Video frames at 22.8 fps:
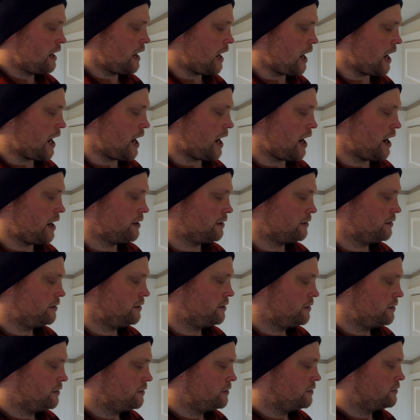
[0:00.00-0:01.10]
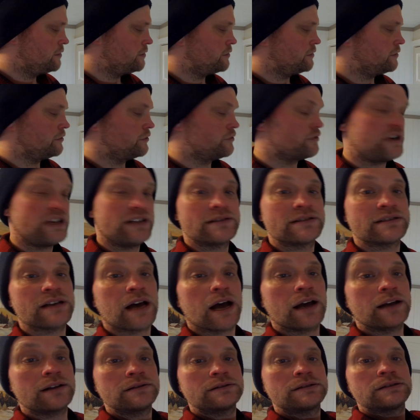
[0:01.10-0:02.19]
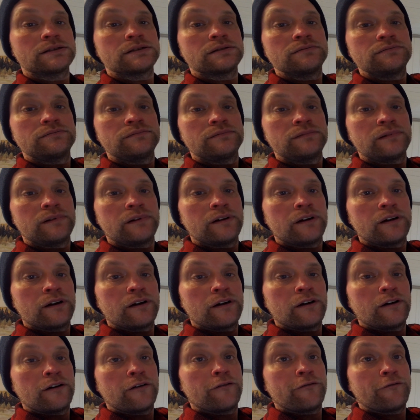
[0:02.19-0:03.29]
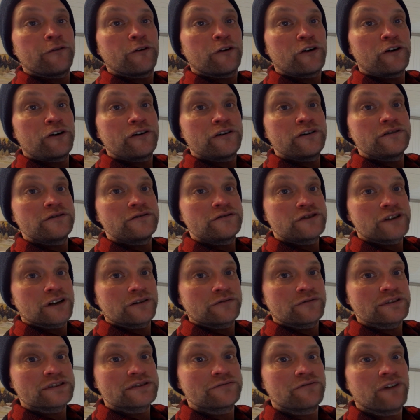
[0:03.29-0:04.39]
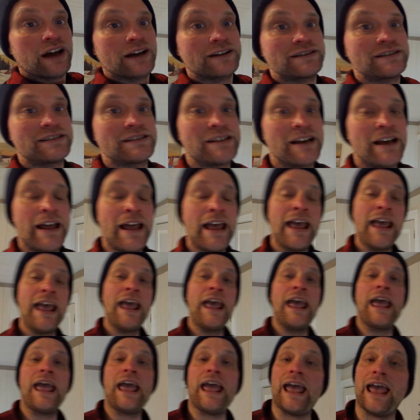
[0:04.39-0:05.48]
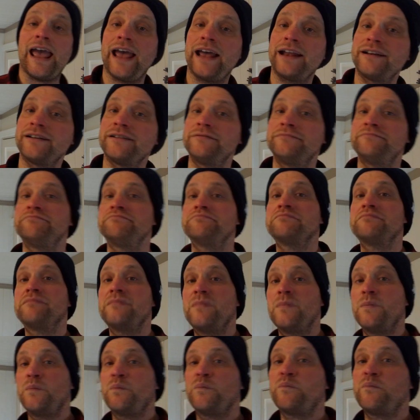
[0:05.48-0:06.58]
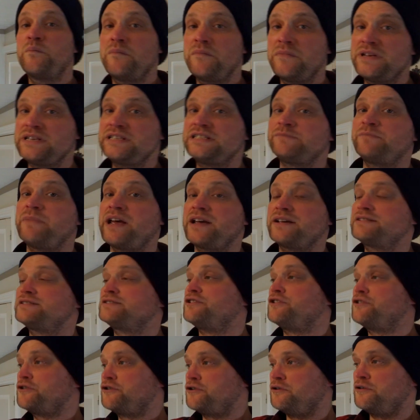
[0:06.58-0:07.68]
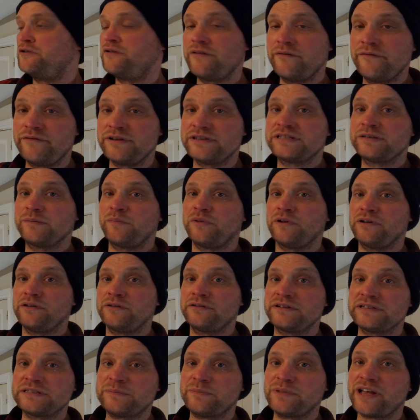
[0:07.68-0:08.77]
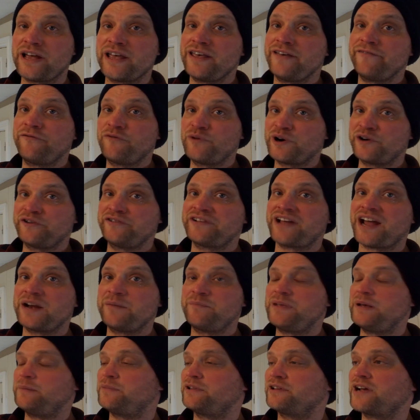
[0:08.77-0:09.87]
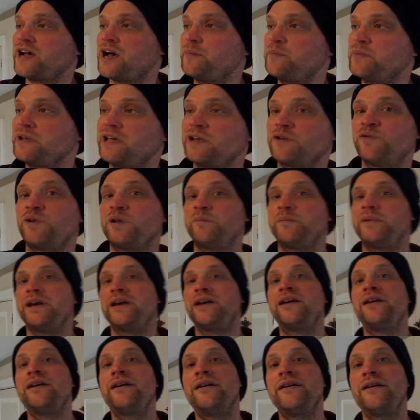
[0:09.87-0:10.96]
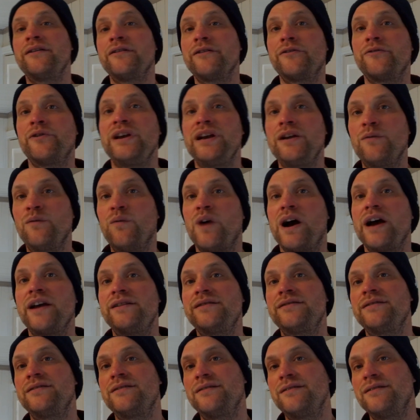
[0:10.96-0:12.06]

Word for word: and green signs for children's rights. And this makes a good visible display. If we are nine people coming, it will be green, white,